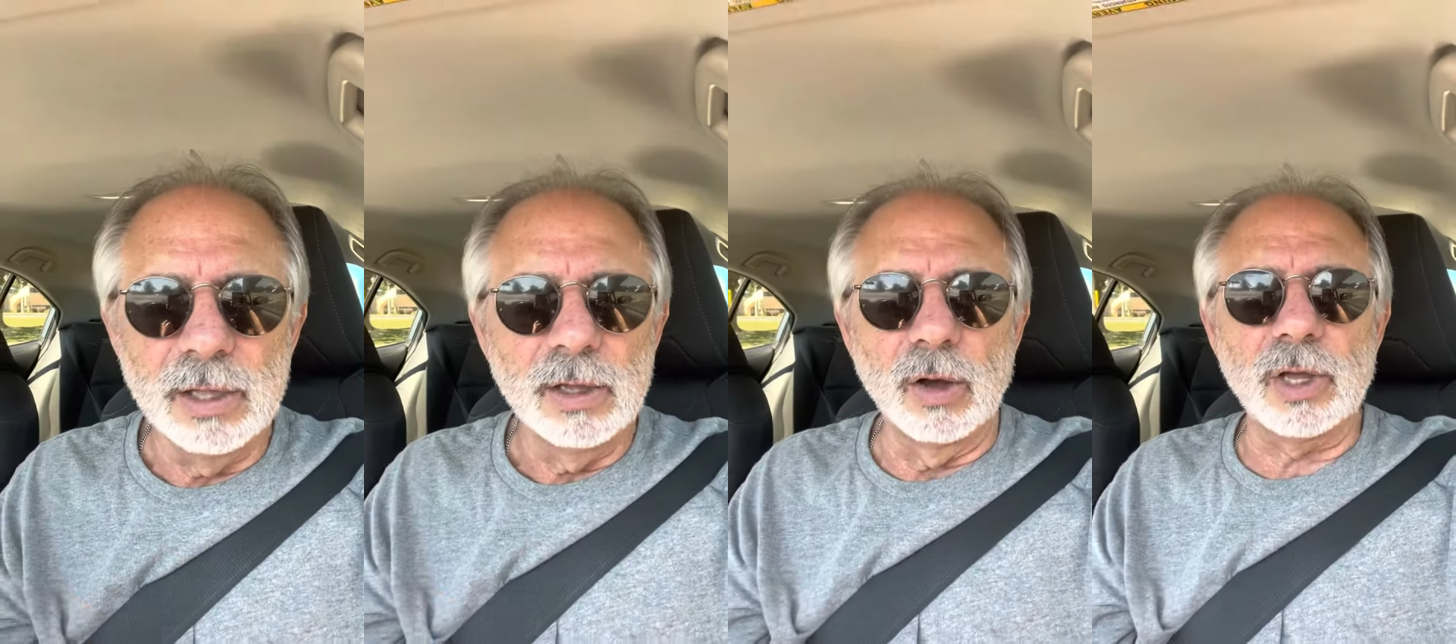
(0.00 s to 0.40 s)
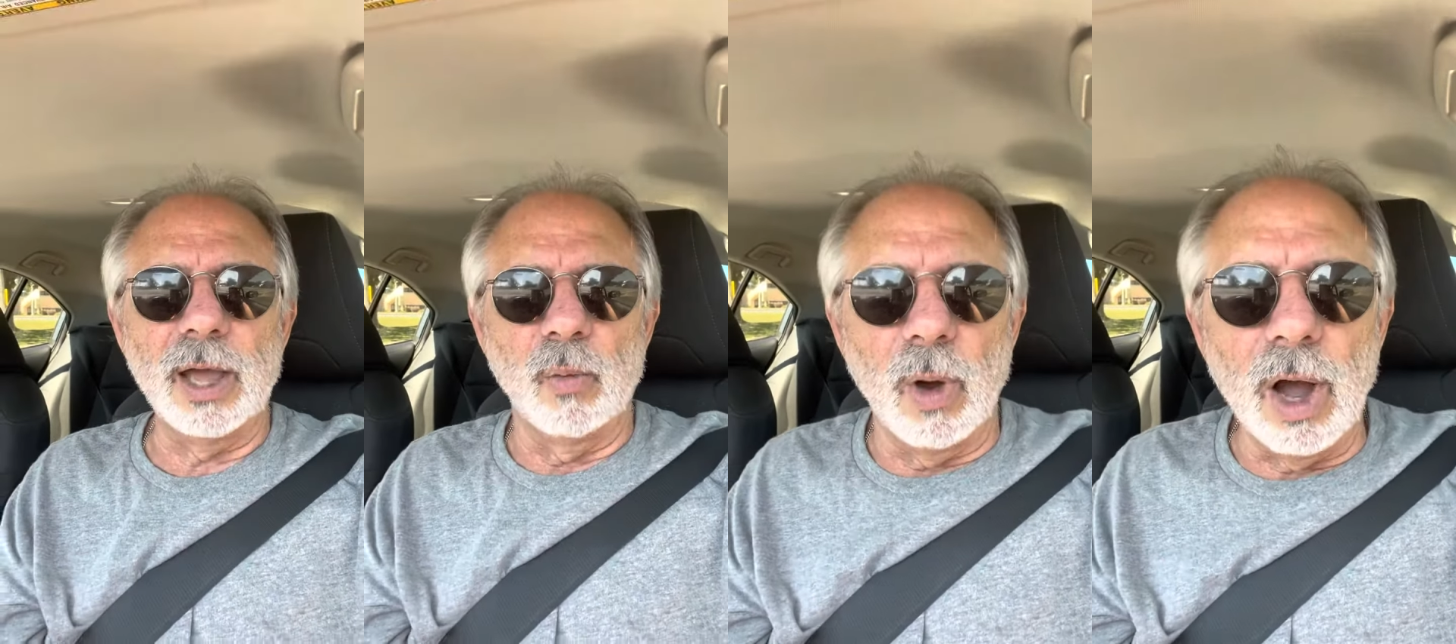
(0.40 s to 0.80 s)

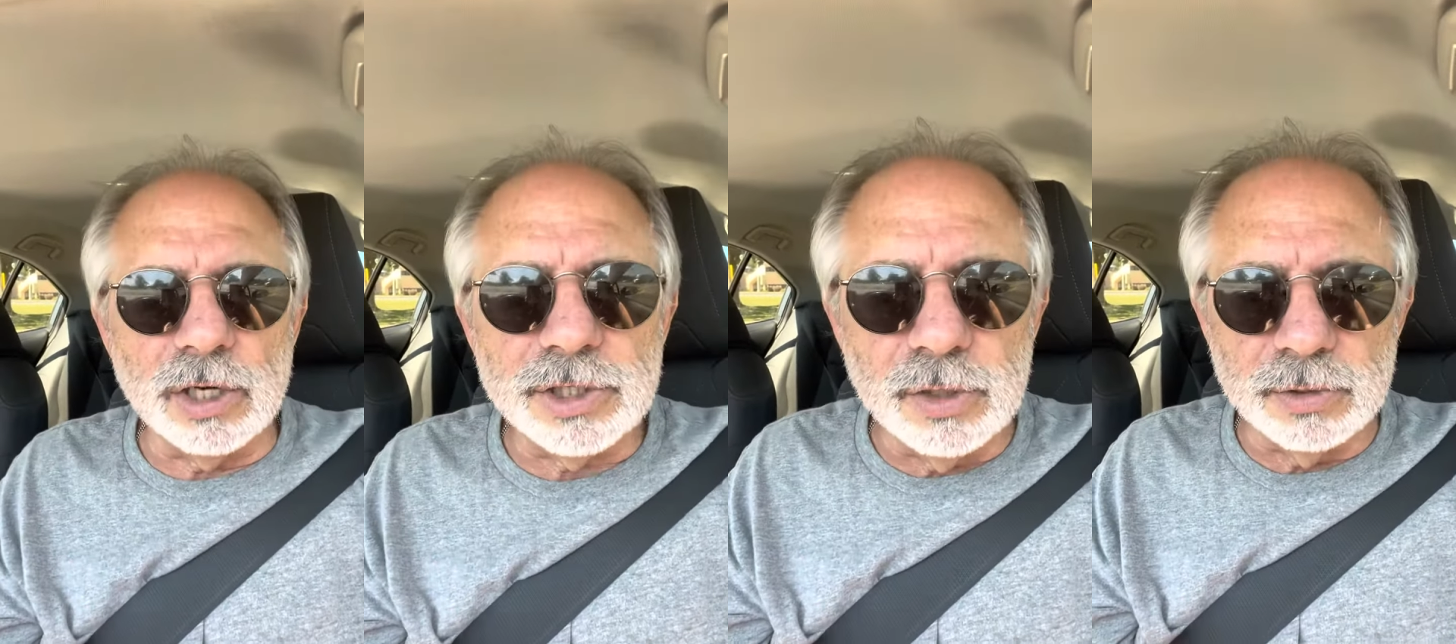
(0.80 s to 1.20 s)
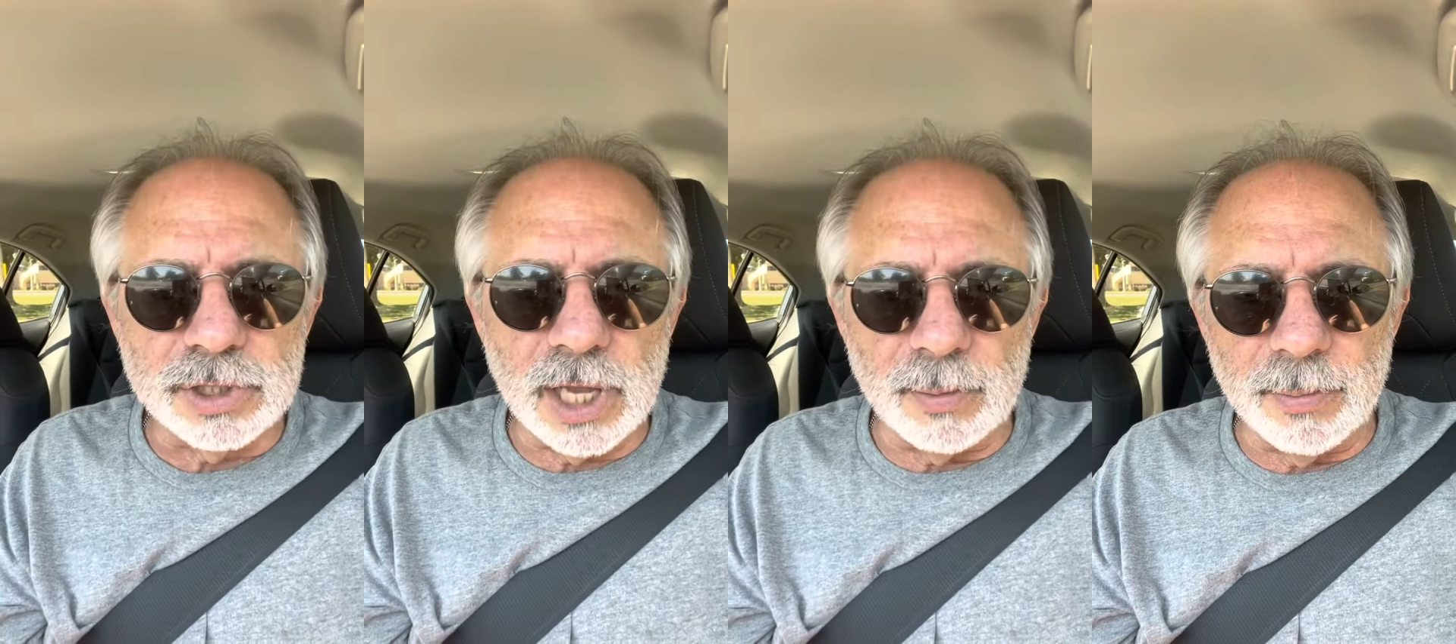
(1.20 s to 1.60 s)
Okay, why aren't you doing
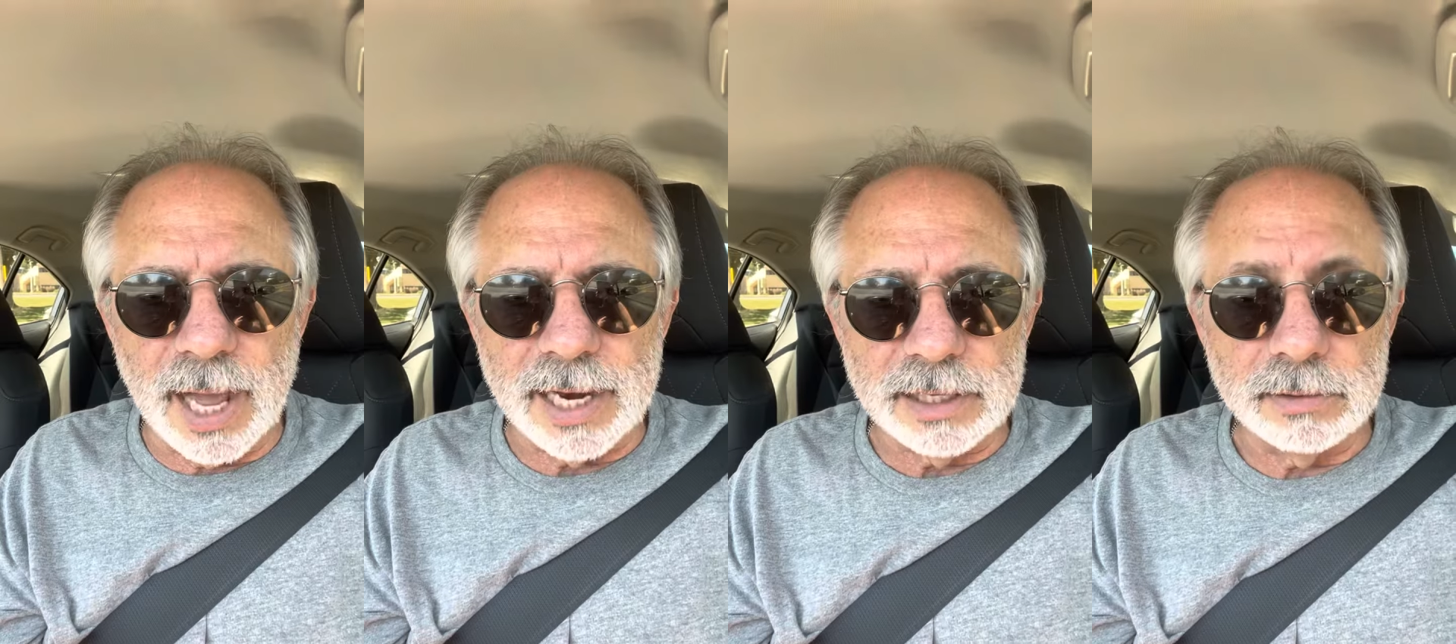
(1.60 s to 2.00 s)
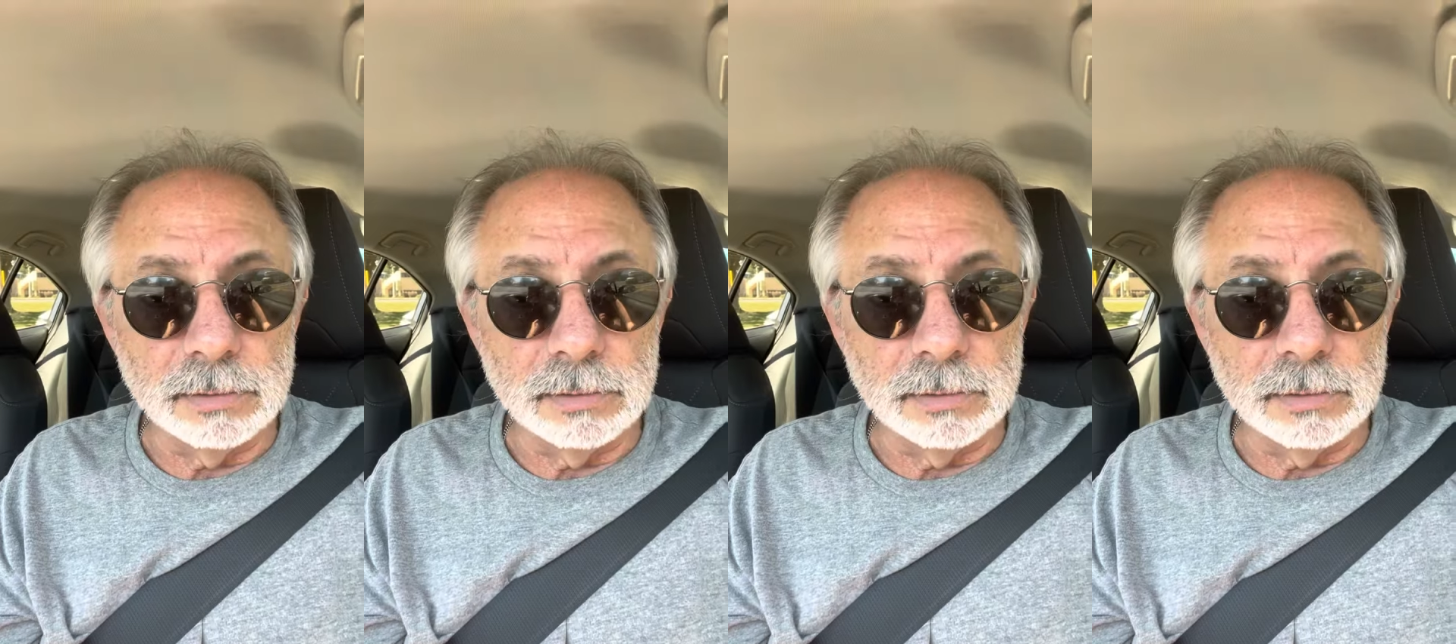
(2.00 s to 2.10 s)
something about it?